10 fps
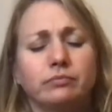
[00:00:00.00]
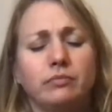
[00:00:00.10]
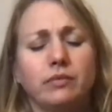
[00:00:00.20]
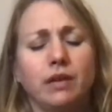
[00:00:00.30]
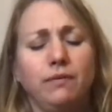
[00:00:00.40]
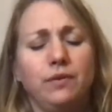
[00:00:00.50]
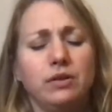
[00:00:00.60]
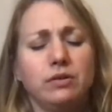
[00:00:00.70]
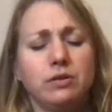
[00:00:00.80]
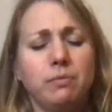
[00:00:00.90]

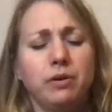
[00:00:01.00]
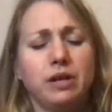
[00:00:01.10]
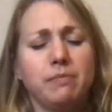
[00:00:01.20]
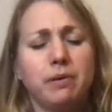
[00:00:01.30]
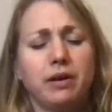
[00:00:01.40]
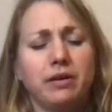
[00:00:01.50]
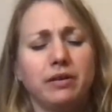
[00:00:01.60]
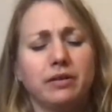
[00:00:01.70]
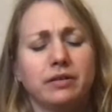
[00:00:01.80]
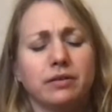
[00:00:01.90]
Feel your body
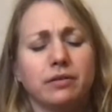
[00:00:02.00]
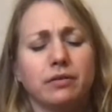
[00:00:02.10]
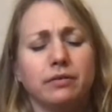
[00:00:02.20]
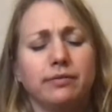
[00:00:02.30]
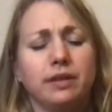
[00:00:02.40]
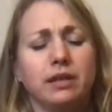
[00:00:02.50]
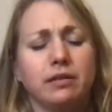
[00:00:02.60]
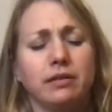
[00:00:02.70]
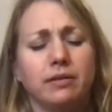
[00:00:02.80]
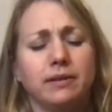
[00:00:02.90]
part of the
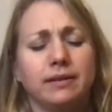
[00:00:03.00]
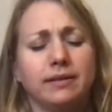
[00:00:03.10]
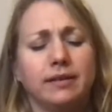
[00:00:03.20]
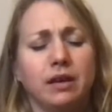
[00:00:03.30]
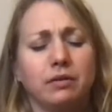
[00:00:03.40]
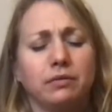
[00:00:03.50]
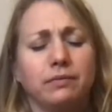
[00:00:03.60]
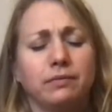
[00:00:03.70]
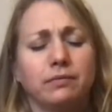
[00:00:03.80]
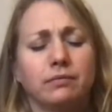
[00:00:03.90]
earth itself.